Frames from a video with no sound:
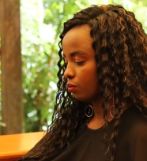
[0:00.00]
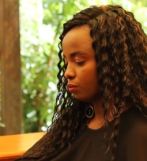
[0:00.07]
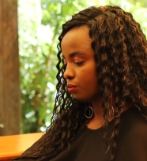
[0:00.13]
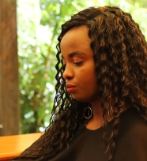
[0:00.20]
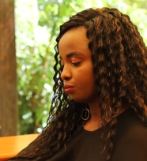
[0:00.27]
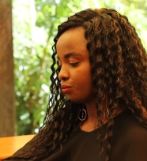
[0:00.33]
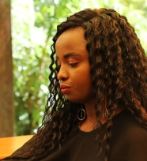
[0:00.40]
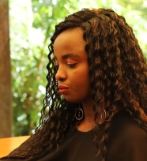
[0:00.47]

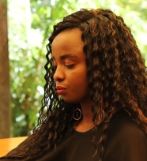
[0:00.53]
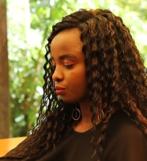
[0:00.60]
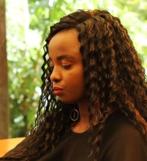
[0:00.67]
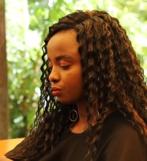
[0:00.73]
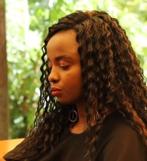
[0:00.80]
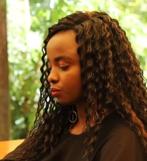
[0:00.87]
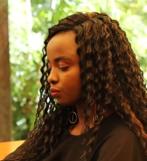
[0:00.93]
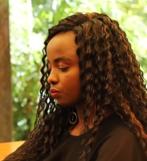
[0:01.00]

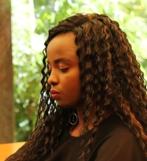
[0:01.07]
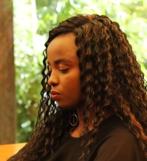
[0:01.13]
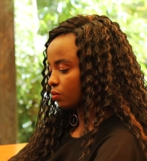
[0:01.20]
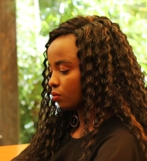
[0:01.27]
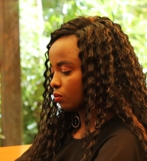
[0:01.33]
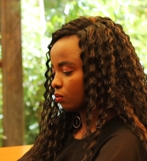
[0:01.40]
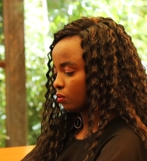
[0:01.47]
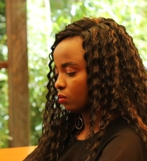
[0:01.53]

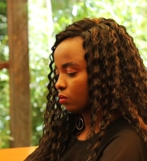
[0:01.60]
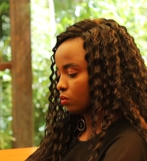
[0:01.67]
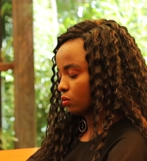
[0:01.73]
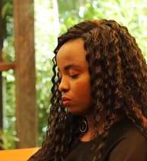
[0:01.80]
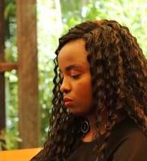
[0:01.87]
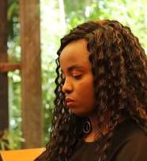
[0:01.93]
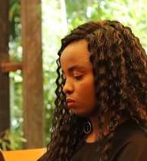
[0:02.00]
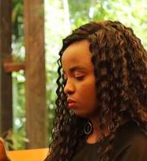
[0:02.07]

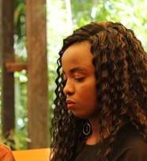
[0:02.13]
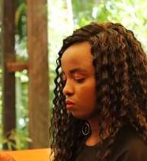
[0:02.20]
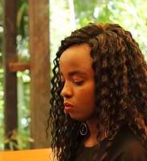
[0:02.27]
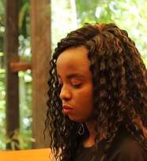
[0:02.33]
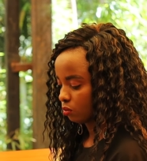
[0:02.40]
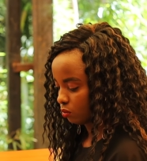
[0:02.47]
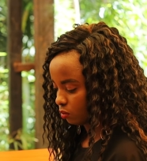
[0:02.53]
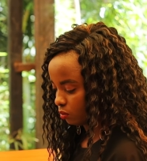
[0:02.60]

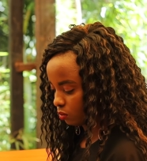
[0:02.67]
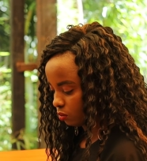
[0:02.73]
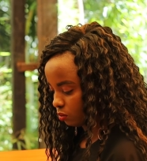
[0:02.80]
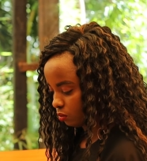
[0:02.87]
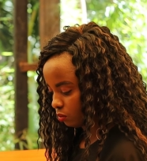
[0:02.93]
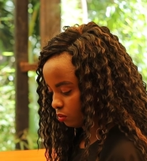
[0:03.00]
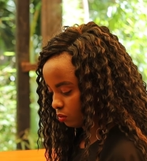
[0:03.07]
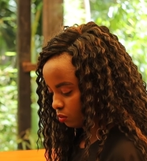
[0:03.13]

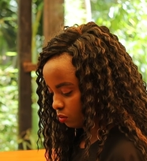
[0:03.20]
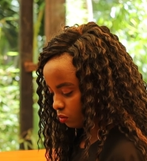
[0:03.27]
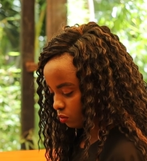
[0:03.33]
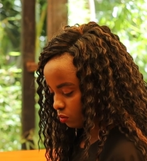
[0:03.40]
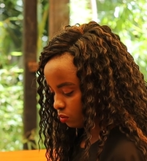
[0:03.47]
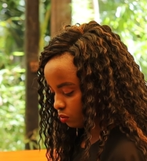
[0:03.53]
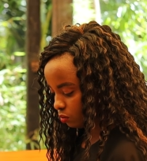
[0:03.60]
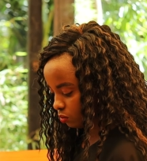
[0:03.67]

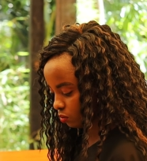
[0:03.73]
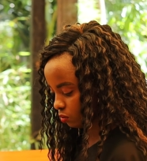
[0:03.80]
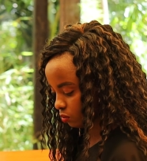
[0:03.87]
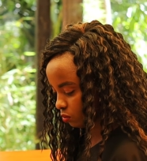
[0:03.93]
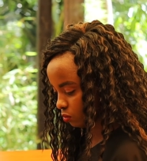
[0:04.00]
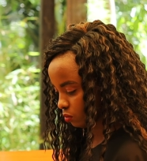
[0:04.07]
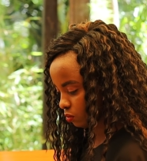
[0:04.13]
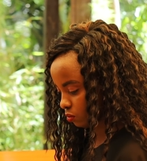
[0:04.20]

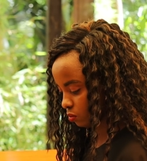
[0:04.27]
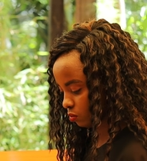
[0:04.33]
[no speech]